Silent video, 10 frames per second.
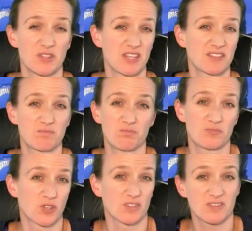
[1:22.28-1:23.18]
within
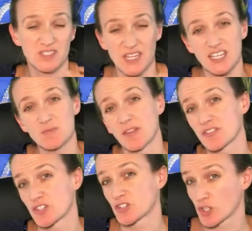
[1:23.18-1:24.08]
sort of 6
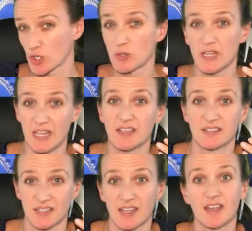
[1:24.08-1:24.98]
months to 2
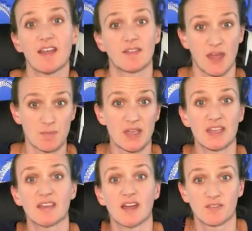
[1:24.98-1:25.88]
years, there
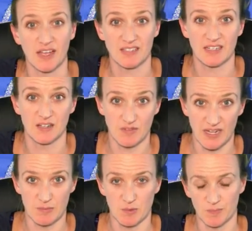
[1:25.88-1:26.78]
being a vaccine
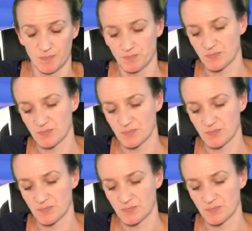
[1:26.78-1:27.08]
available.